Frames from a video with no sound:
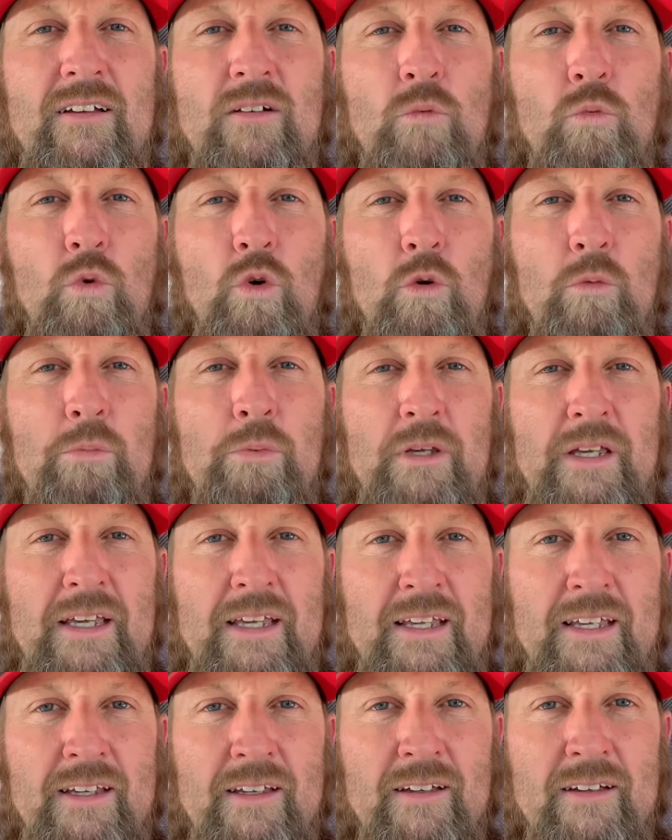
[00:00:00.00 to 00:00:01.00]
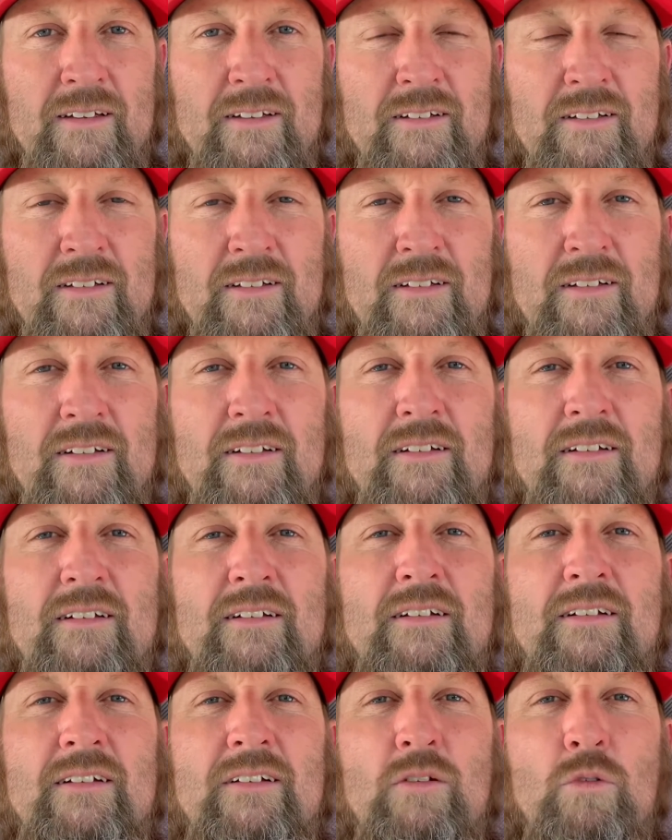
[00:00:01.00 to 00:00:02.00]
will be
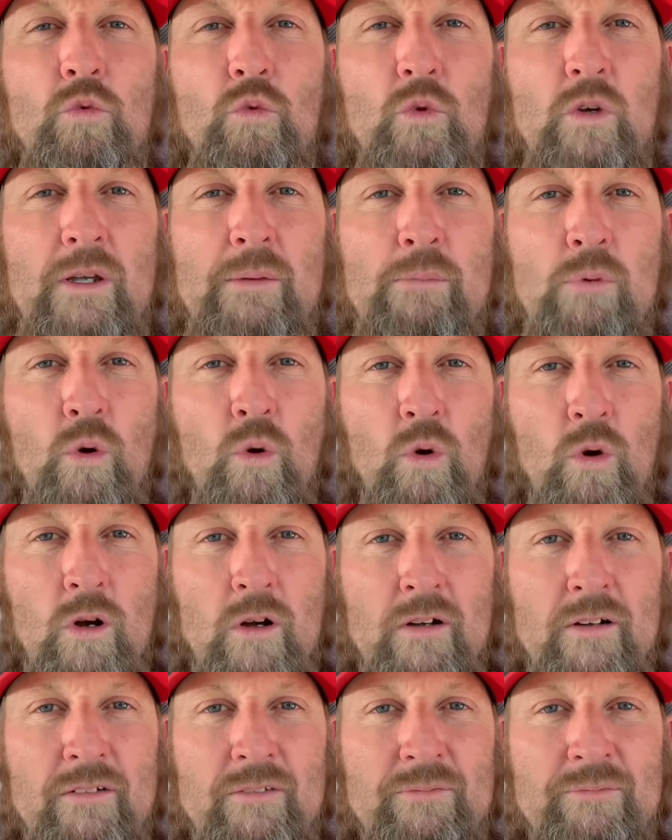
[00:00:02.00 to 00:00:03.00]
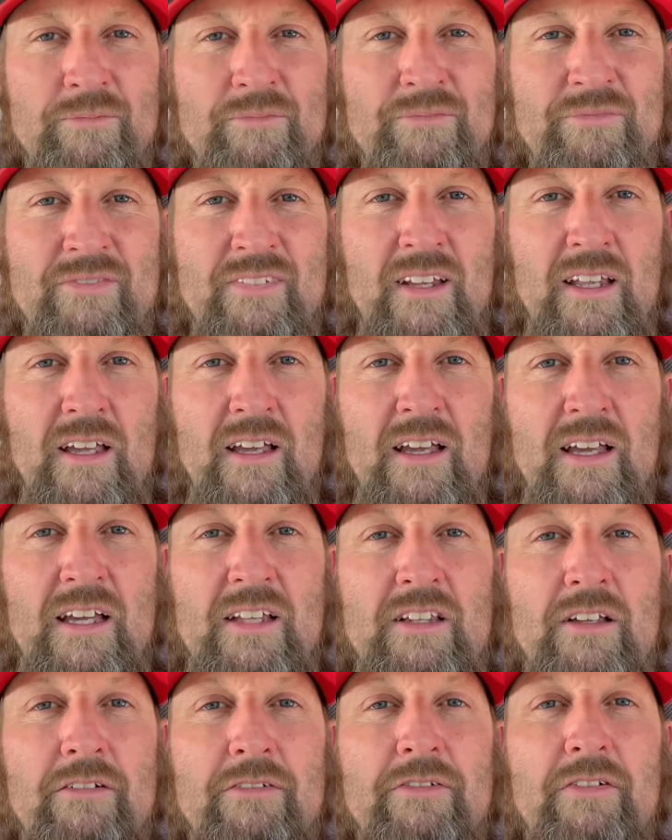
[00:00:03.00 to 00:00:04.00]
reborn
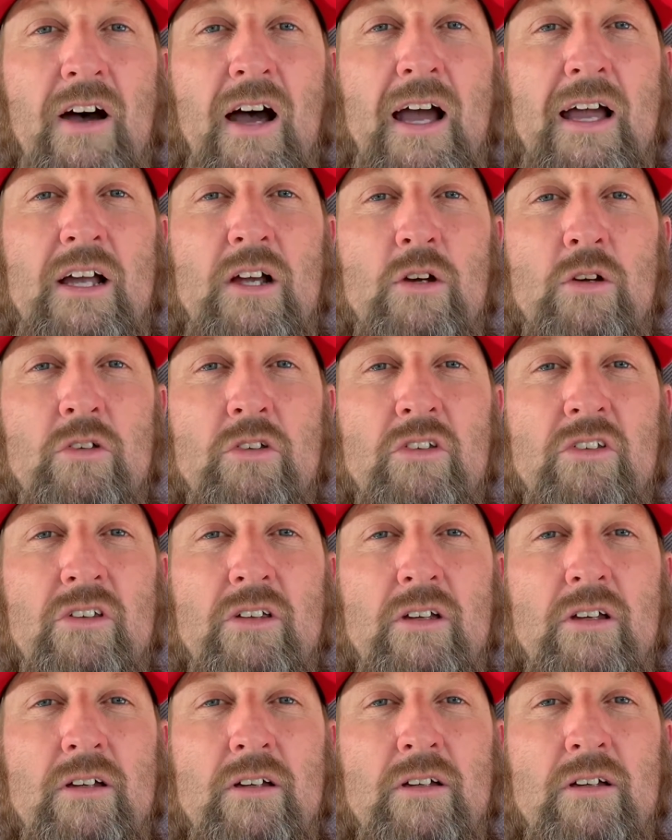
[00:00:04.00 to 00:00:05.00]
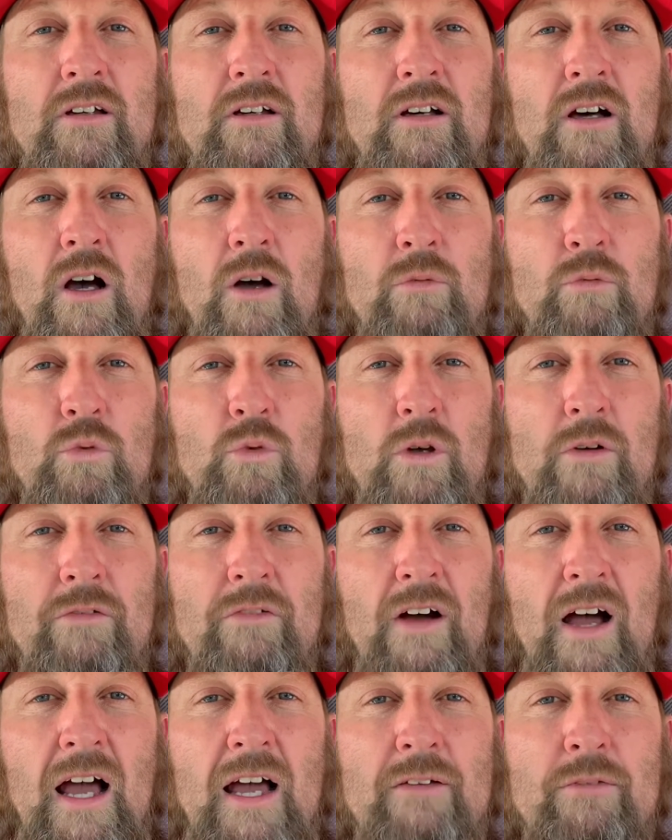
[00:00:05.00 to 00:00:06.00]
in the fires of
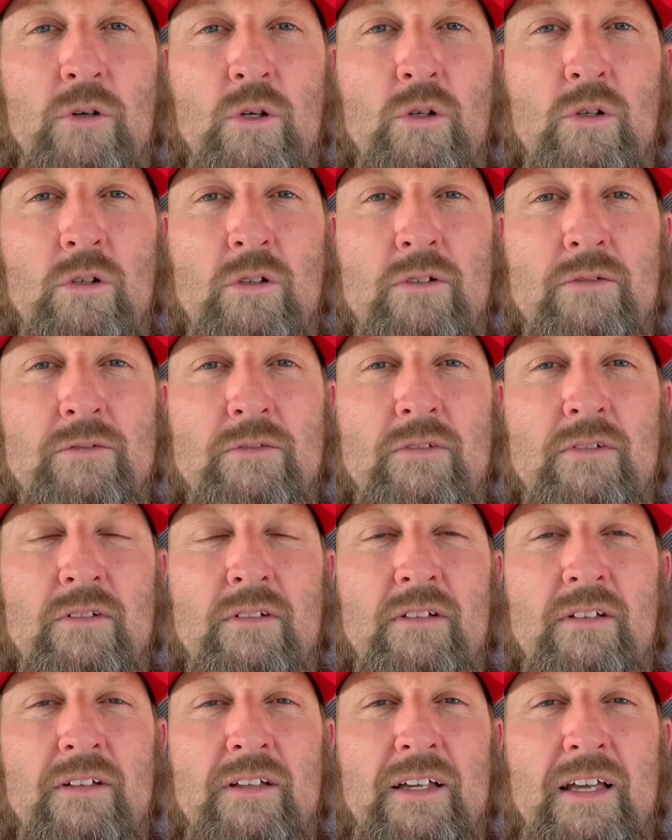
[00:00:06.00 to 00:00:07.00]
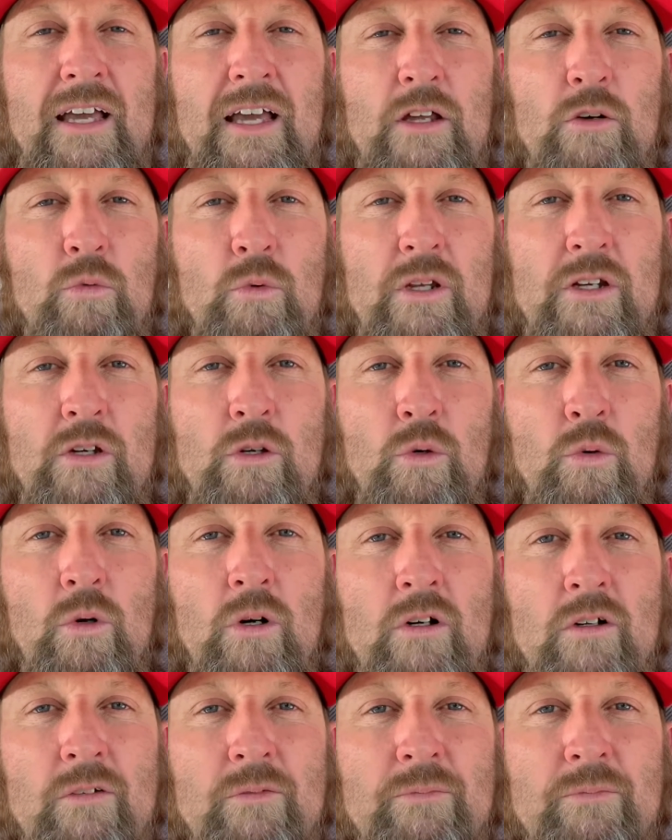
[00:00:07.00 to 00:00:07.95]
revival and renewal.